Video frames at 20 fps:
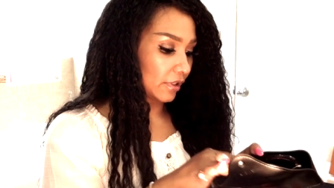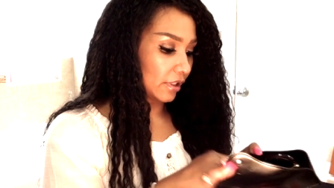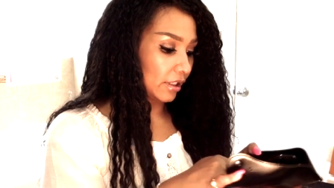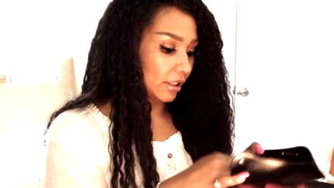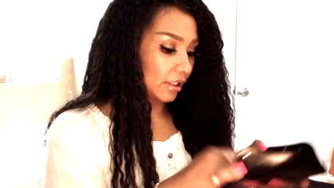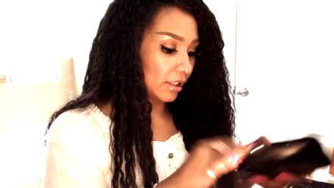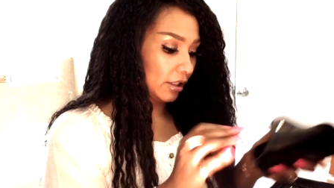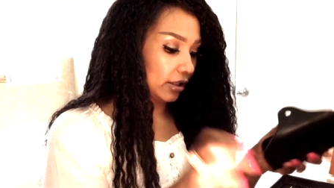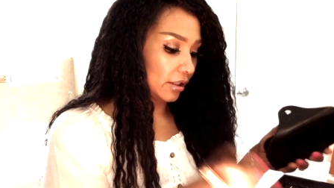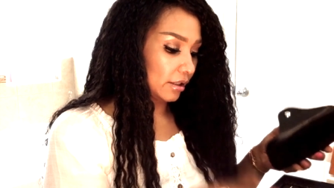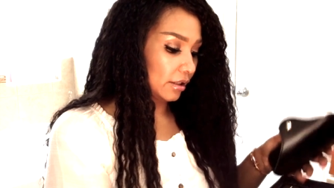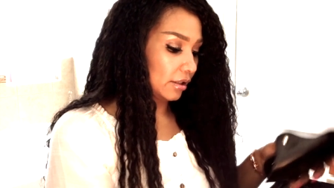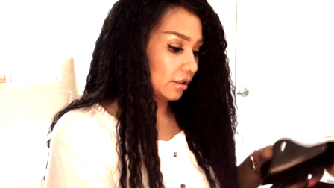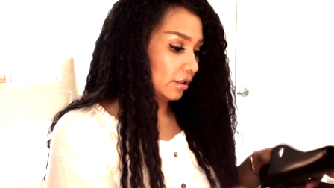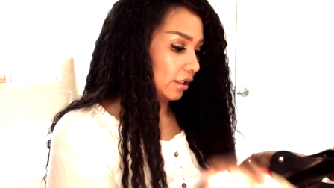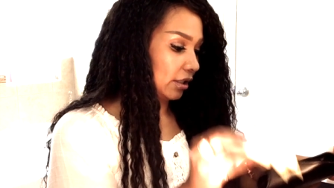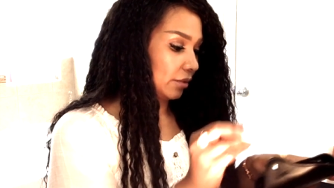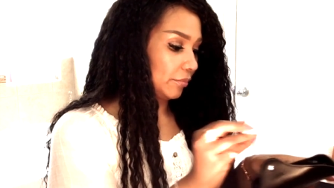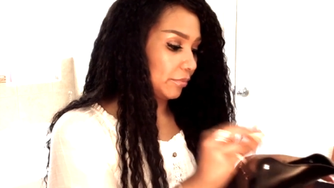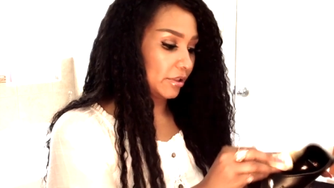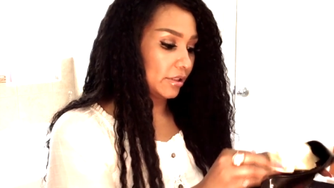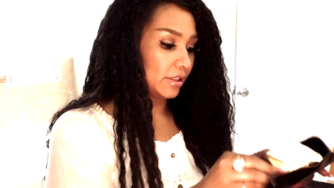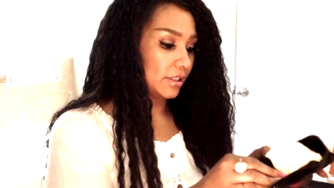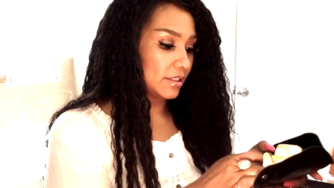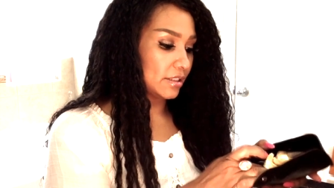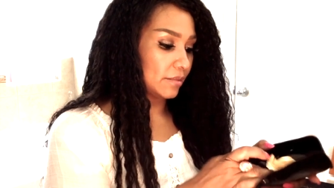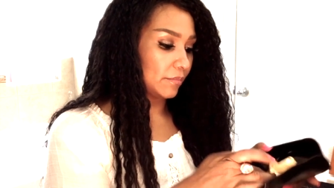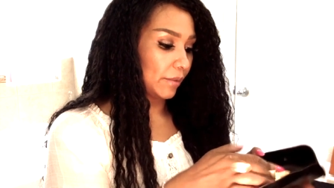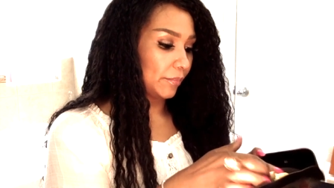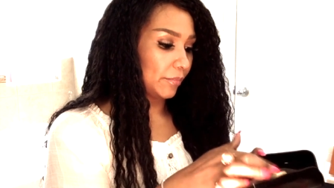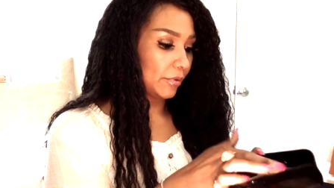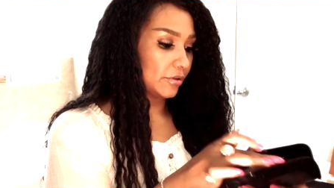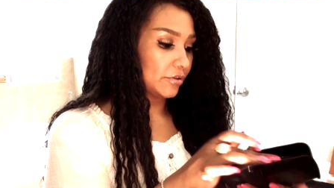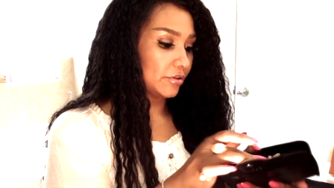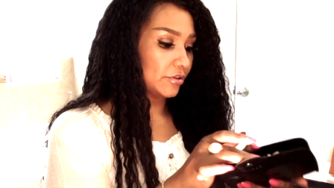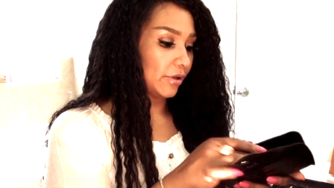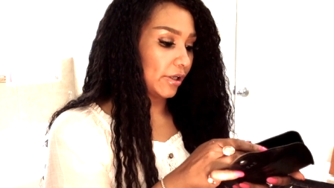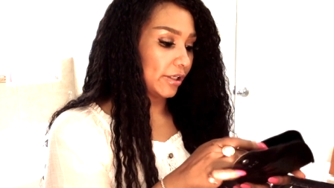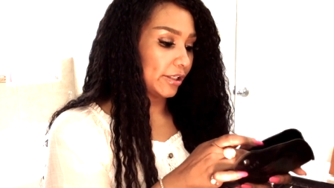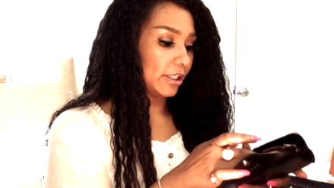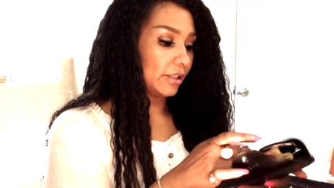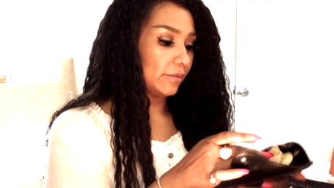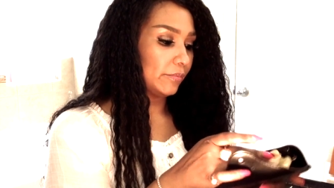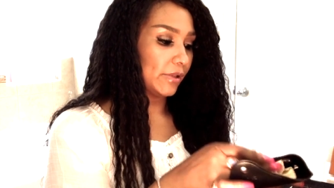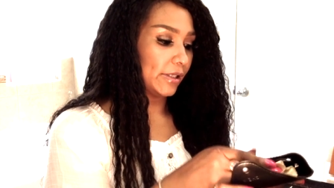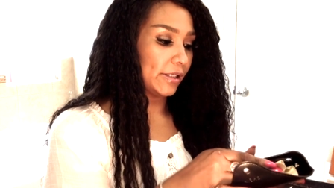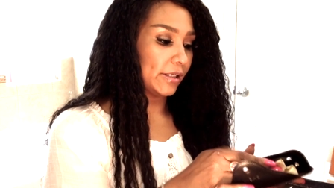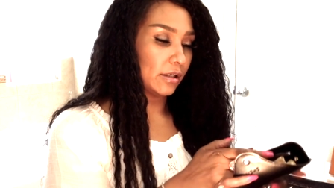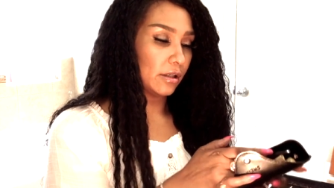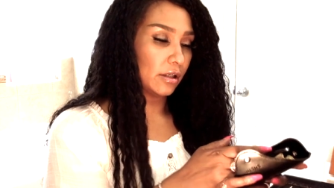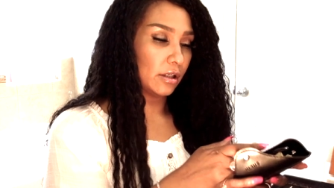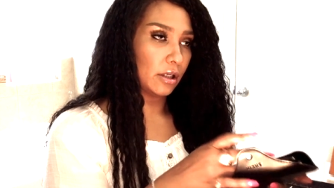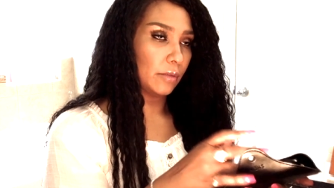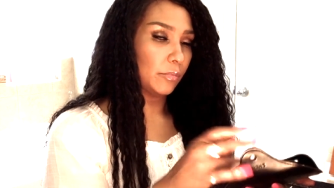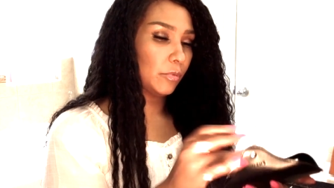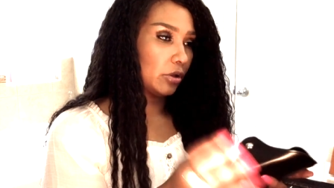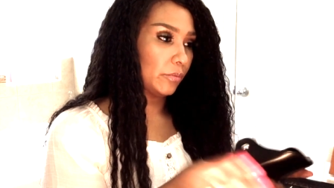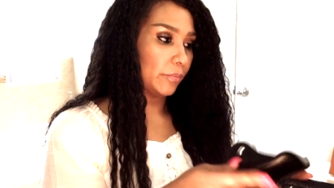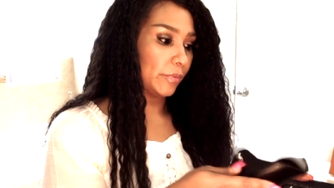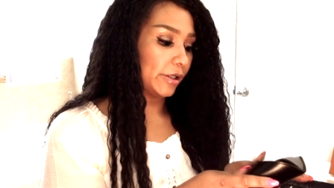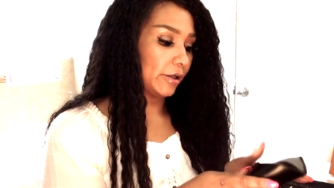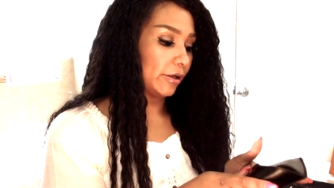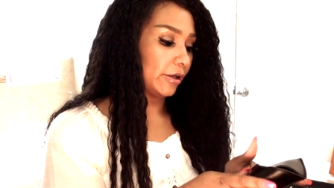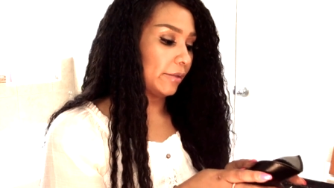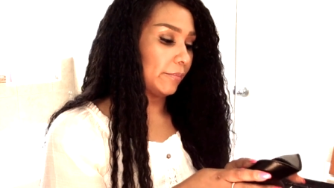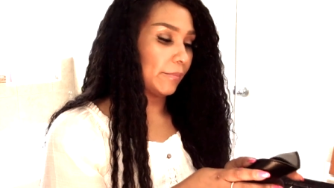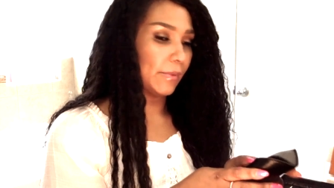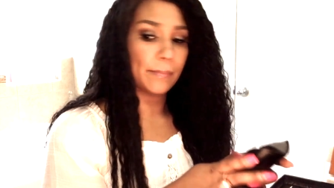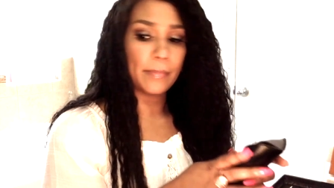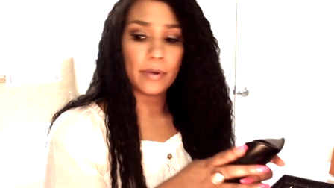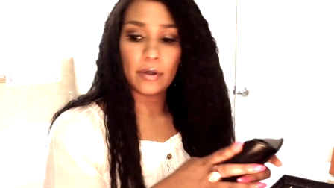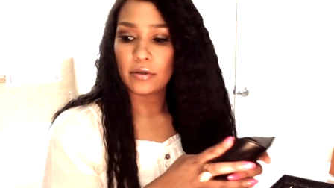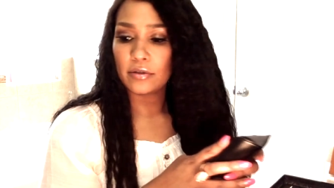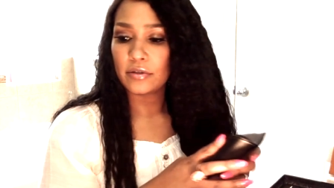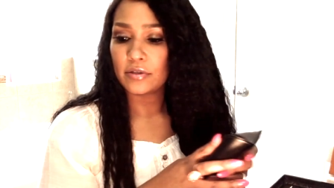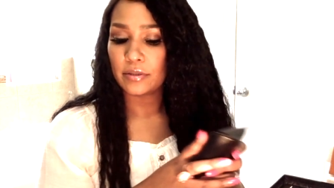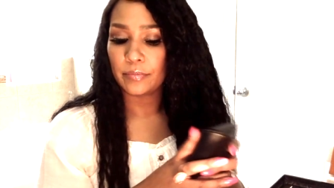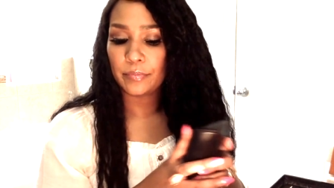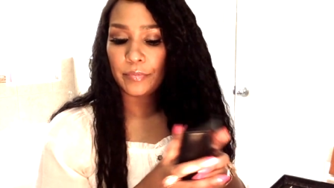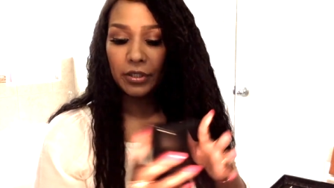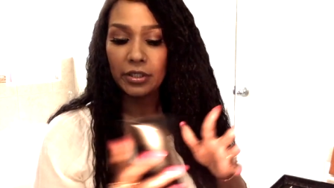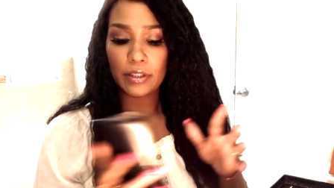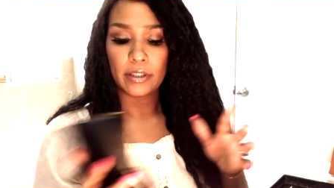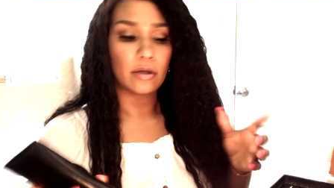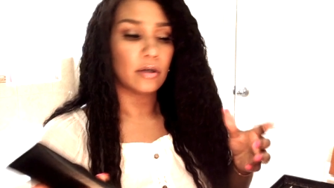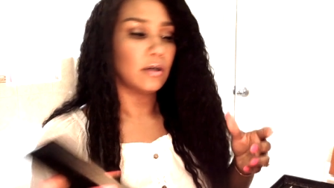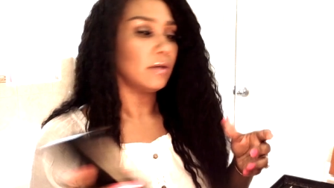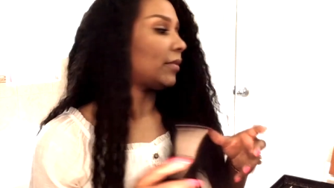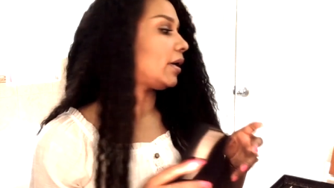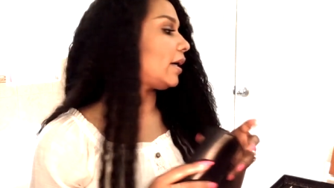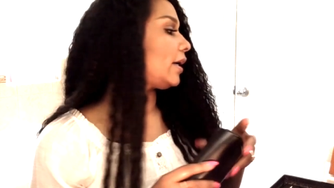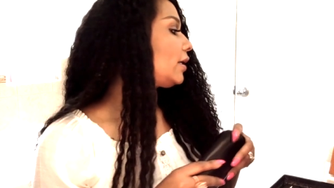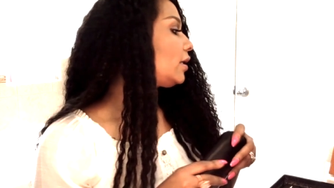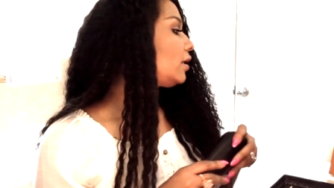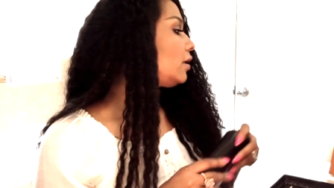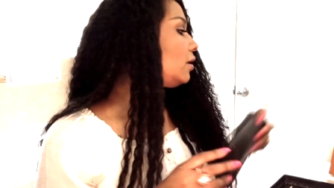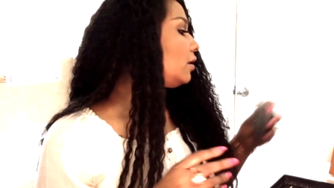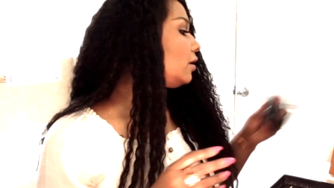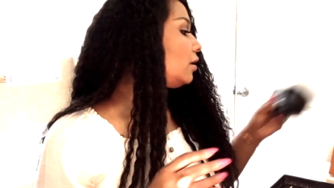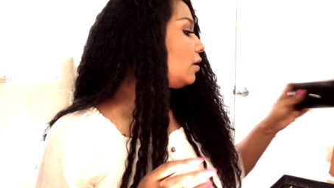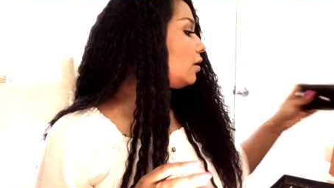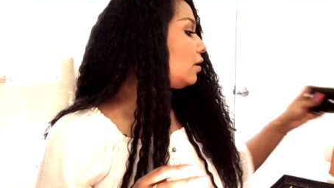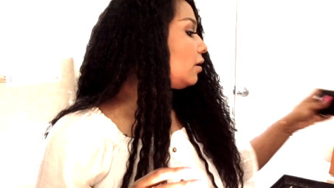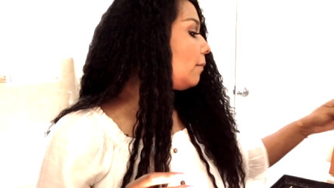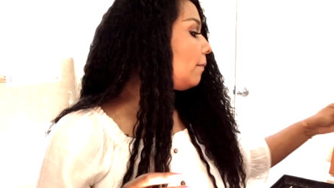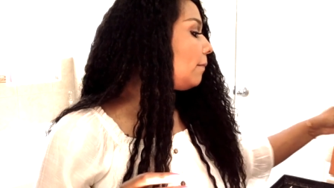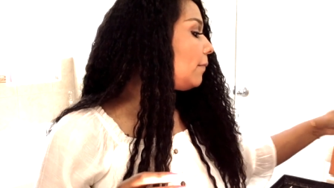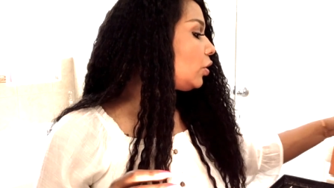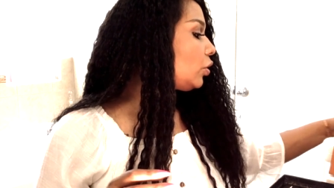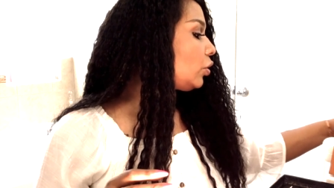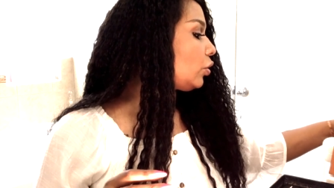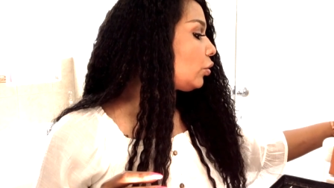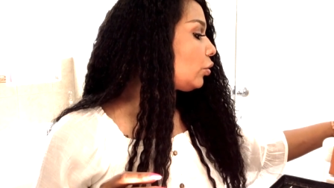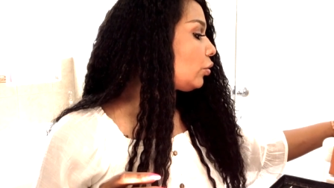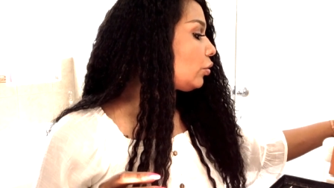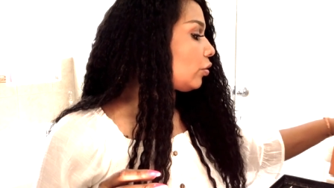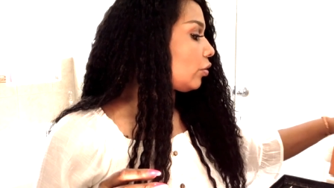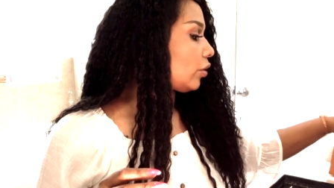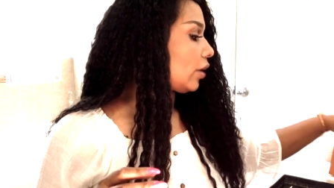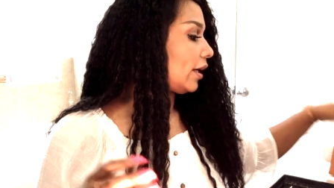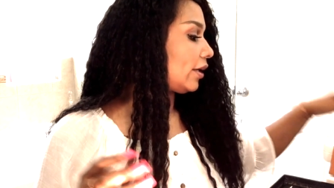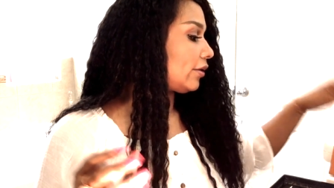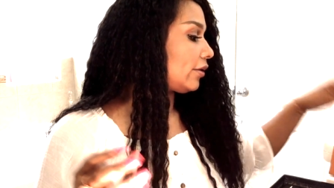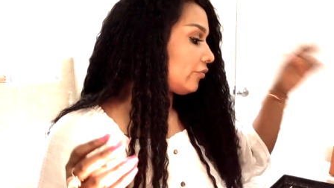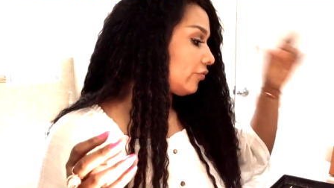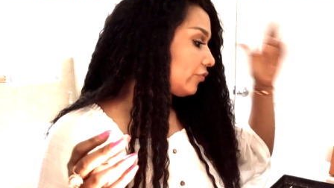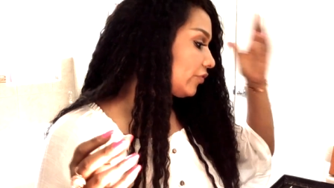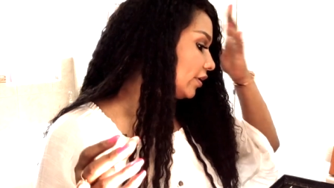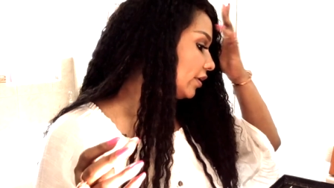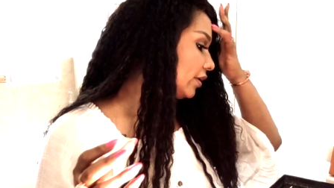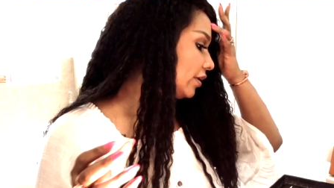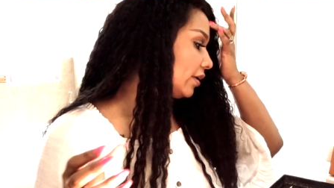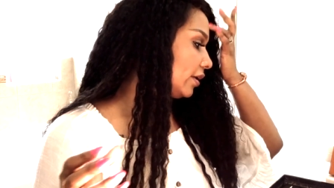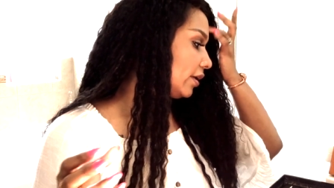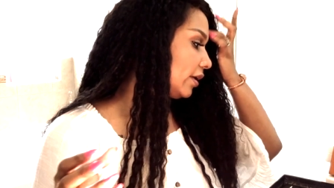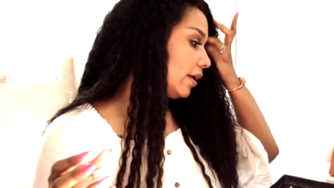And I'm going to put these in my purse too. I keep like a couple of here in my purse depending on my mood or outfit.